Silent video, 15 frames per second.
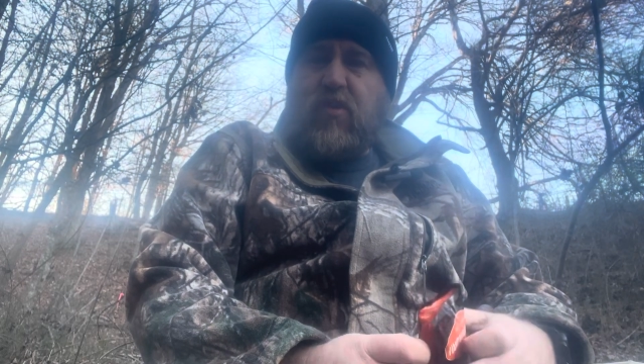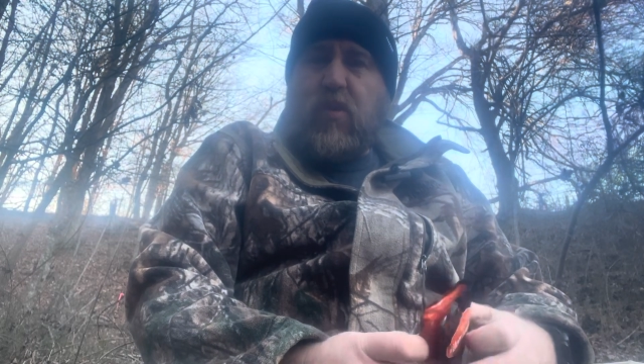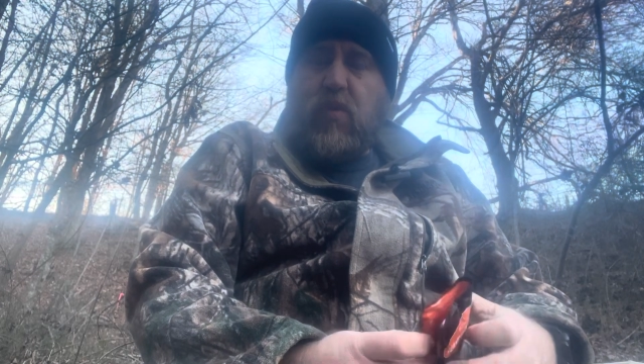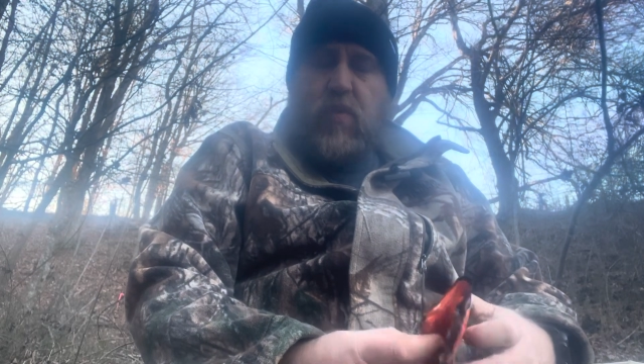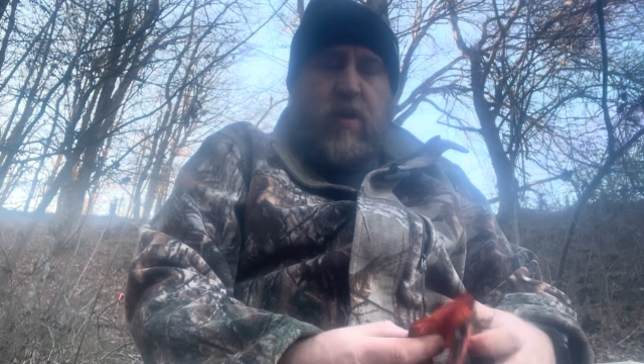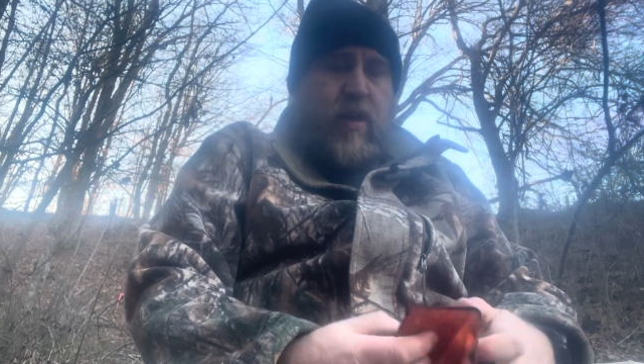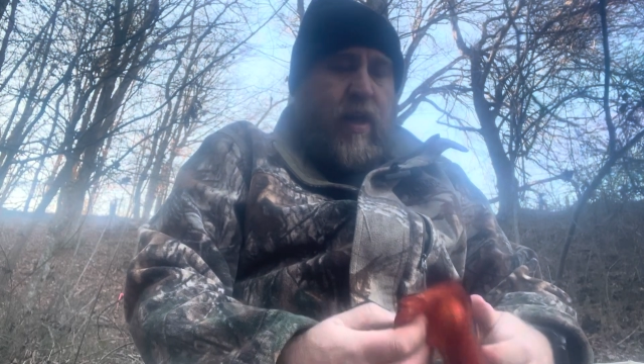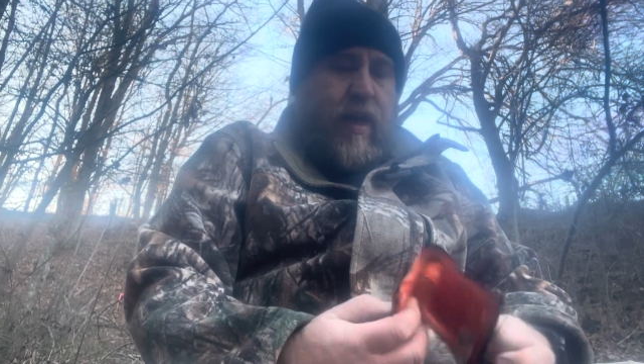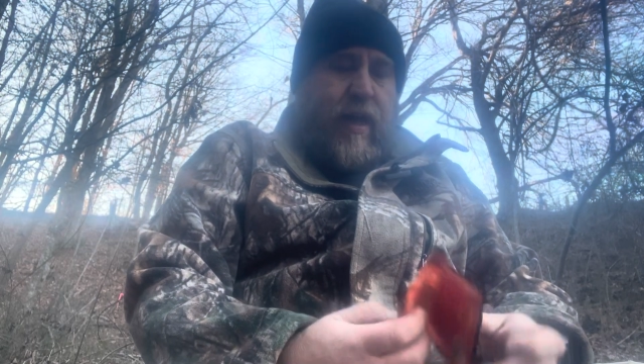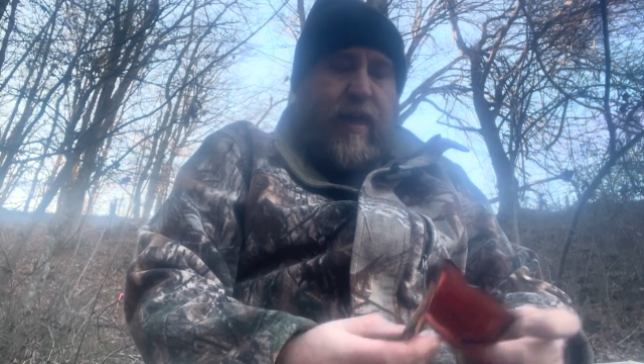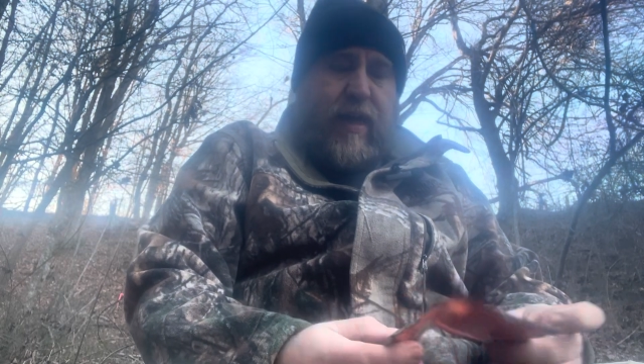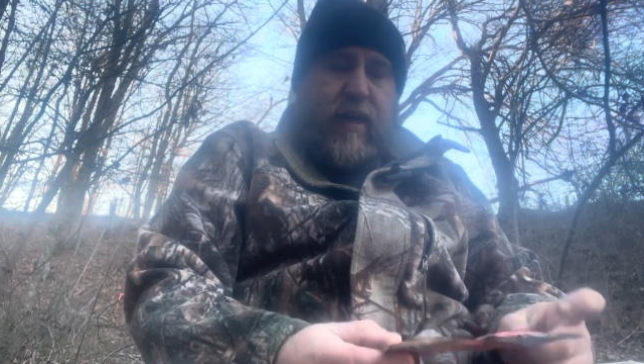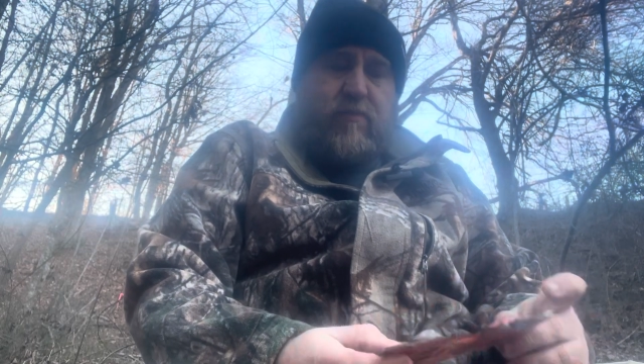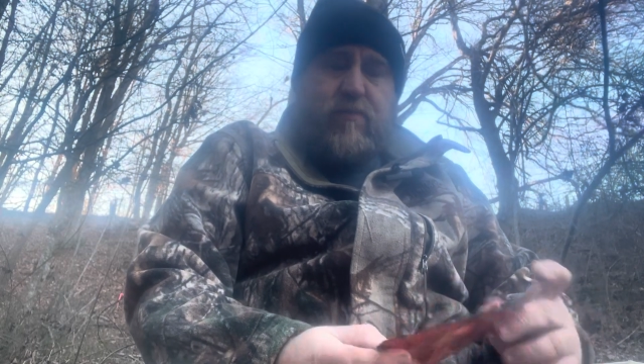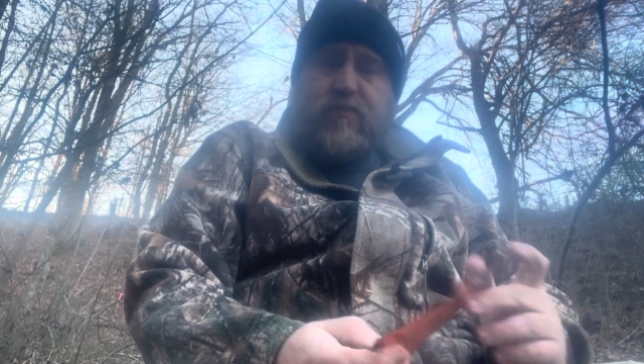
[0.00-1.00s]
So
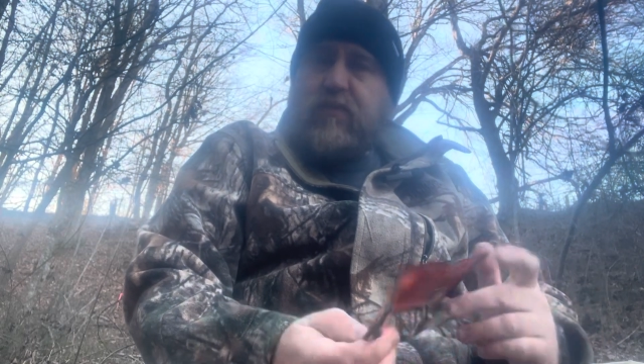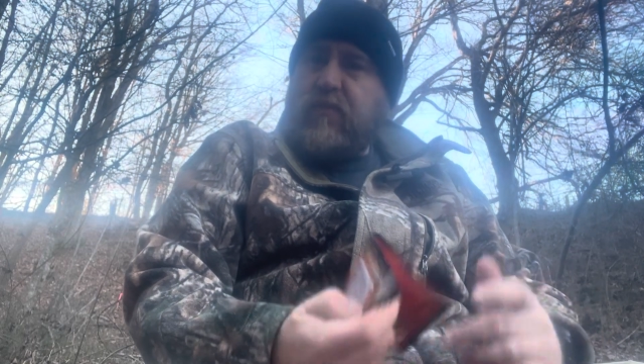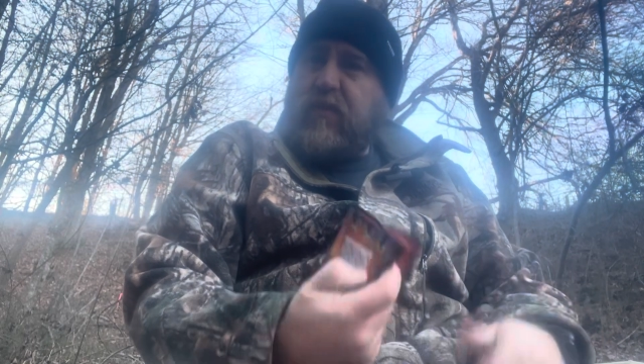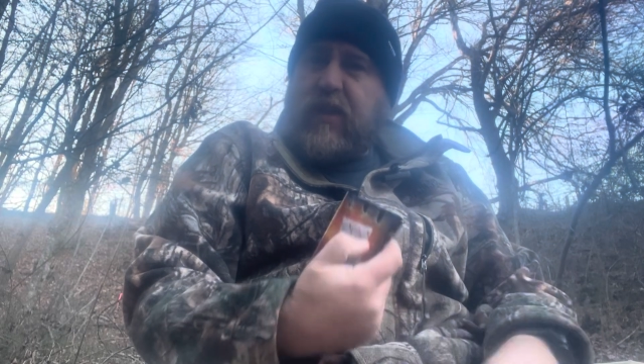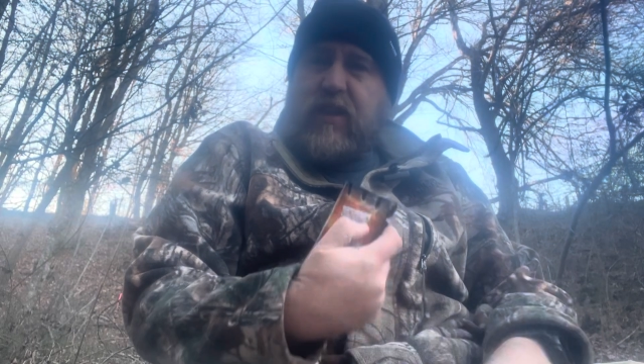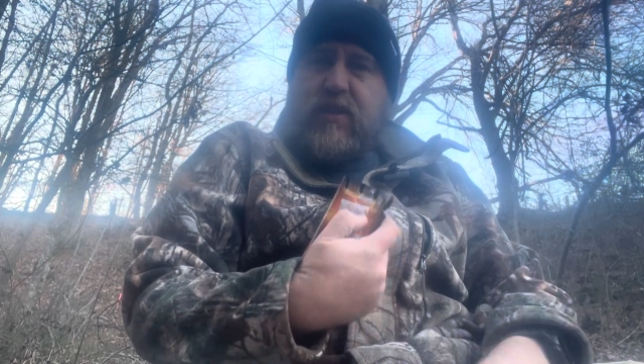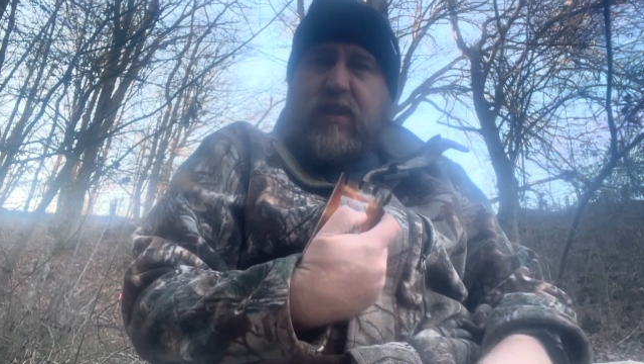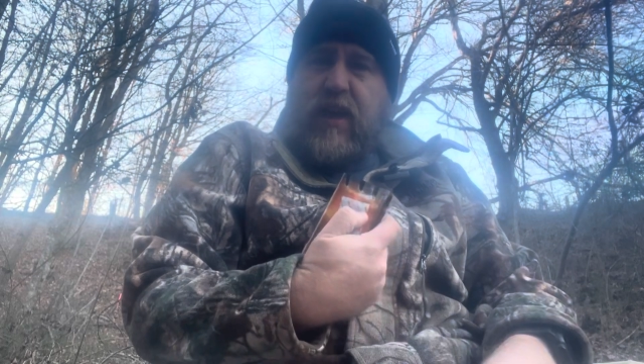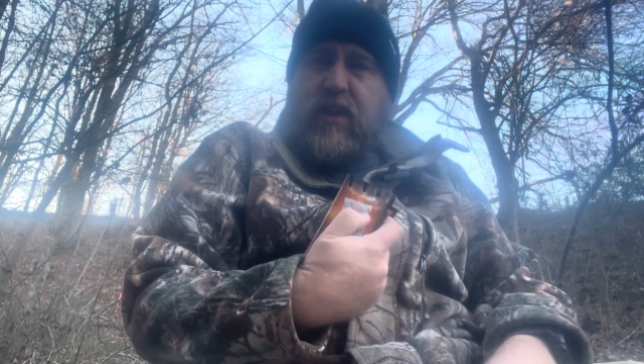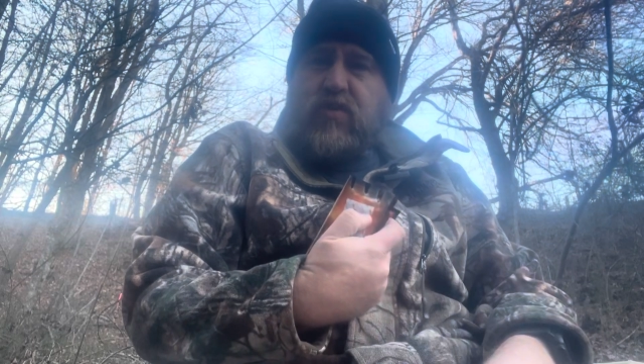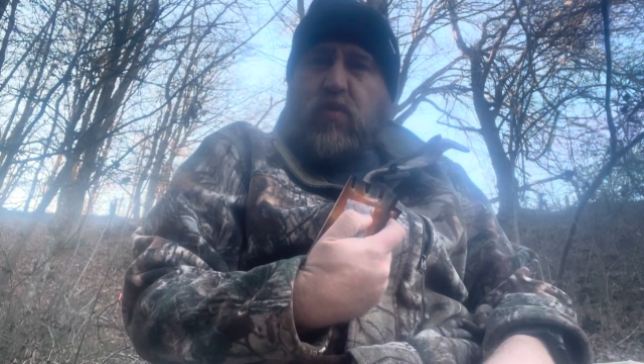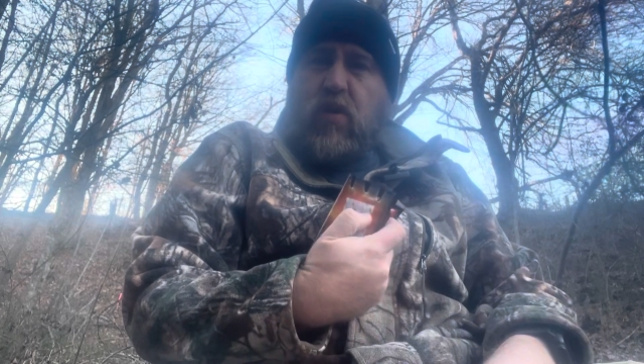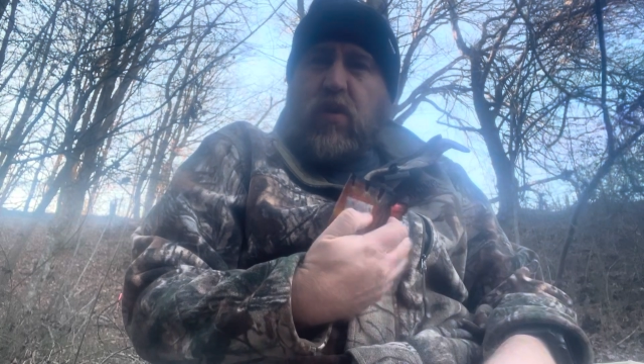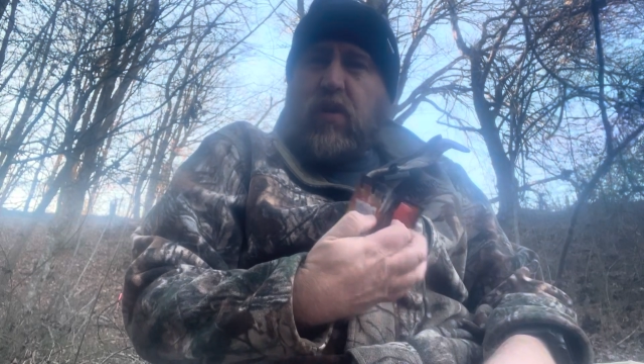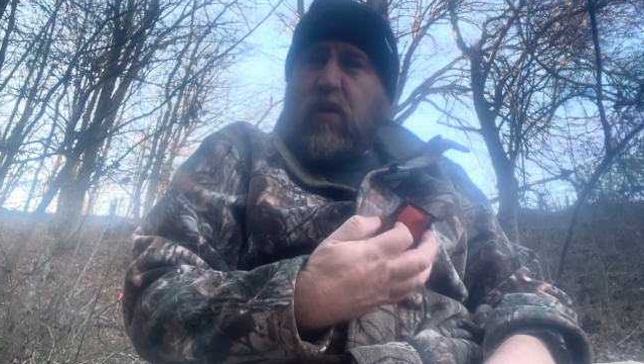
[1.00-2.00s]
these
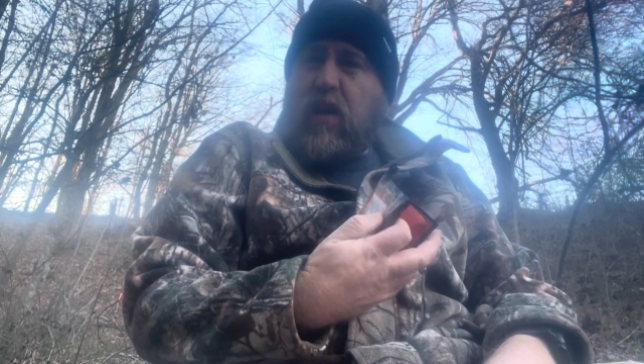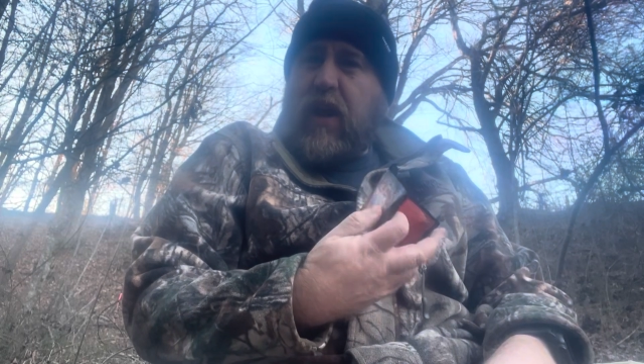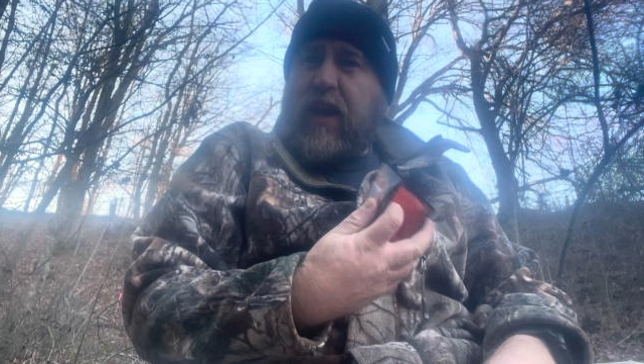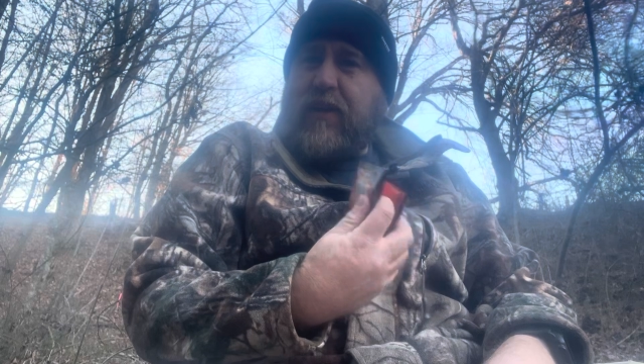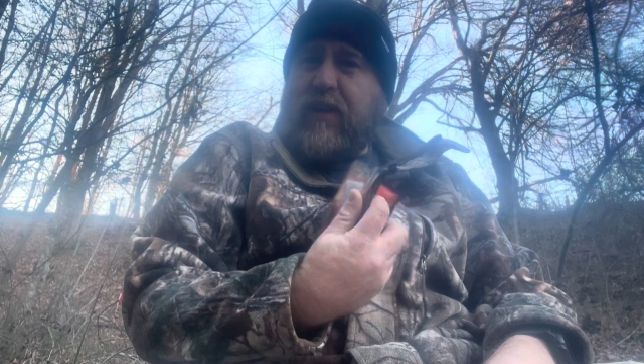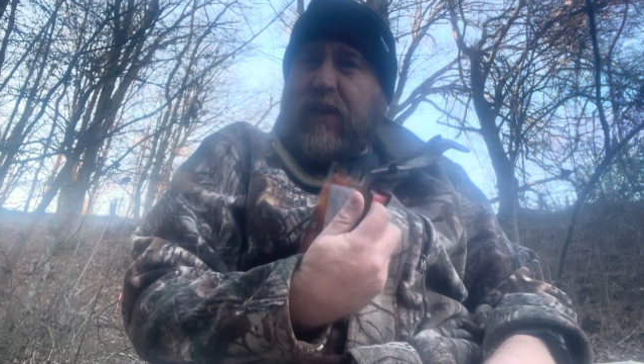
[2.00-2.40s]
things work great.